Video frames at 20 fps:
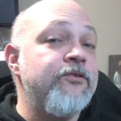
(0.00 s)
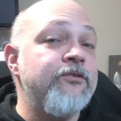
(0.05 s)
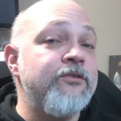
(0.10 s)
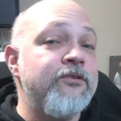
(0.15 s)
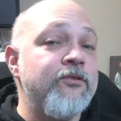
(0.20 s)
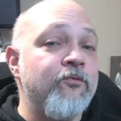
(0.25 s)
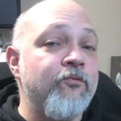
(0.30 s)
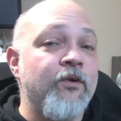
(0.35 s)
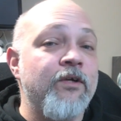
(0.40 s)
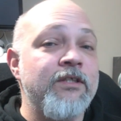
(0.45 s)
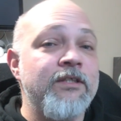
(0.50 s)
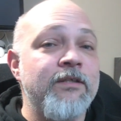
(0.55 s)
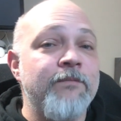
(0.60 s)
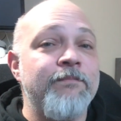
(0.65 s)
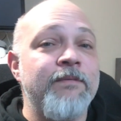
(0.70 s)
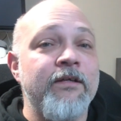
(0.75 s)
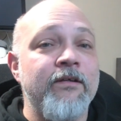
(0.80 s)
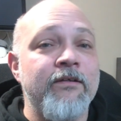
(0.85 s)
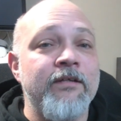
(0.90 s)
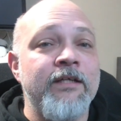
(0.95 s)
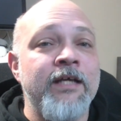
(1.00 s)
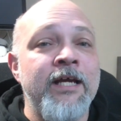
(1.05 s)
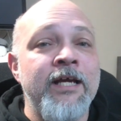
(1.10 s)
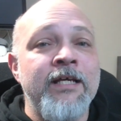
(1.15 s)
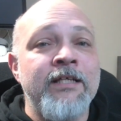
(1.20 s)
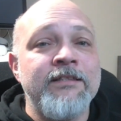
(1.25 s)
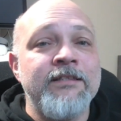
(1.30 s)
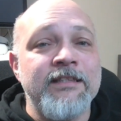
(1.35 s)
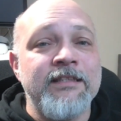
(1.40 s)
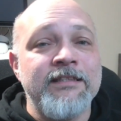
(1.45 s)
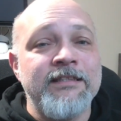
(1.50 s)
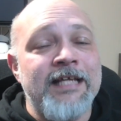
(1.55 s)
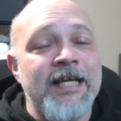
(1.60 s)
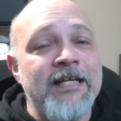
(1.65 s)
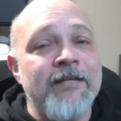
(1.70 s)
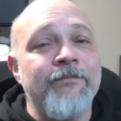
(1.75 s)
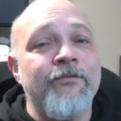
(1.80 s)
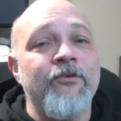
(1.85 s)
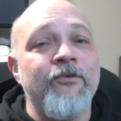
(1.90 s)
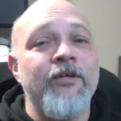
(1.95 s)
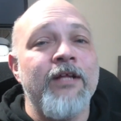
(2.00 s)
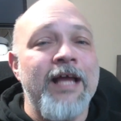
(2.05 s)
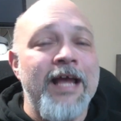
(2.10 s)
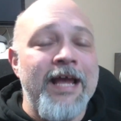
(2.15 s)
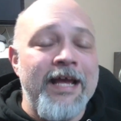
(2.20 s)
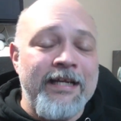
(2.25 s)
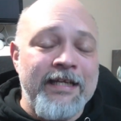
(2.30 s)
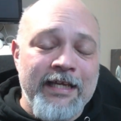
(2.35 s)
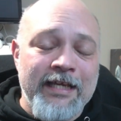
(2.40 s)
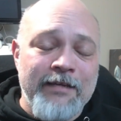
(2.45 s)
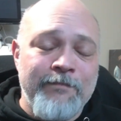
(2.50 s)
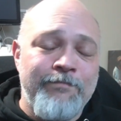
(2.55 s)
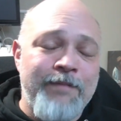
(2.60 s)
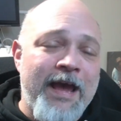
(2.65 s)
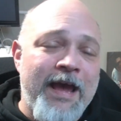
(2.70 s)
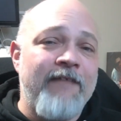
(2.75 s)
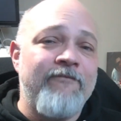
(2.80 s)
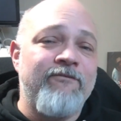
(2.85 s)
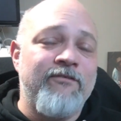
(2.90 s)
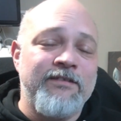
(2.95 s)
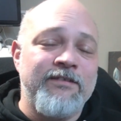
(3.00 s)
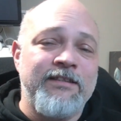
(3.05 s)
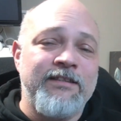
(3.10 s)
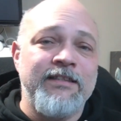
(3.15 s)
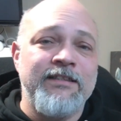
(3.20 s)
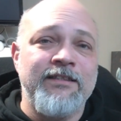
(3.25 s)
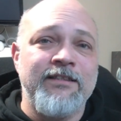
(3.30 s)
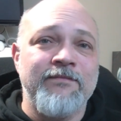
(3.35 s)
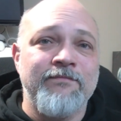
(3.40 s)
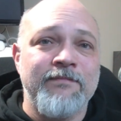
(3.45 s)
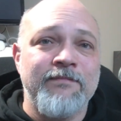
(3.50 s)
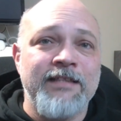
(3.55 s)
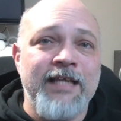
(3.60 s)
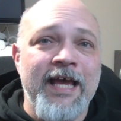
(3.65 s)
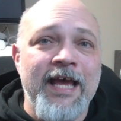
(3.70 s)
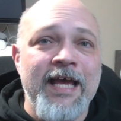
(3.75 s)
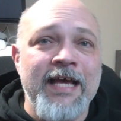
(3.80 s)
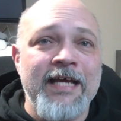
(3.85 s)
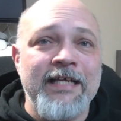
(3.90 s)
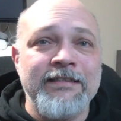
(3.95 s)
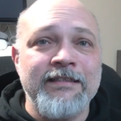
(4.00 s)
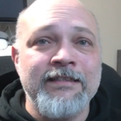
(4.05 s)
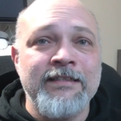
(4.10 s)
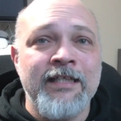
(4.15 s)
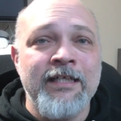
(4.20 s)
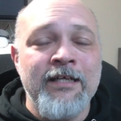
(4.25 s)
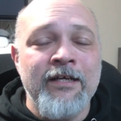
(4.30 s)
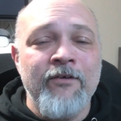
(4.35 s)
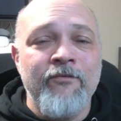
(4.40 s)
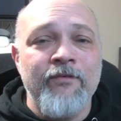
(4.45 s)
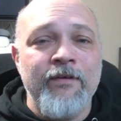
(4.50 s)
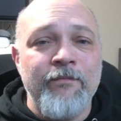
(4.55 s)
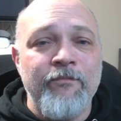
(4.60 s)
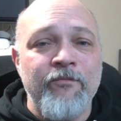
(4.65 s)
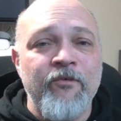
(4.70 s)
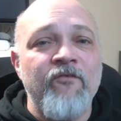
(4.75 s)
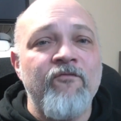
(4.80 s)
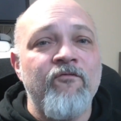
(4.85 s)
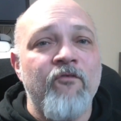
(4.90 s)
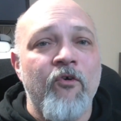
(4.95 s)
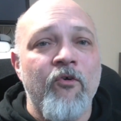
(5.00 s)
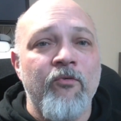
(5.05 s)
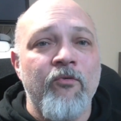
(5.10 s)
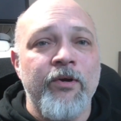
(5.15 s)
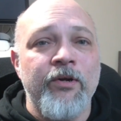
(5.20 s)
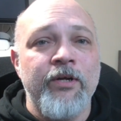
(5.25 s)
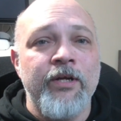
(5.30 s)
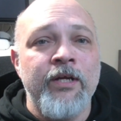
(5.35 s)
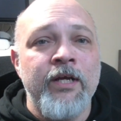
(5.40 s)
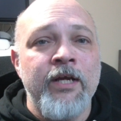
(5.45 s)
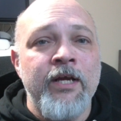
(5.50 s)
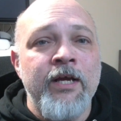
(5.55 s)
to work to build sustainable and impactful systems as we move forward.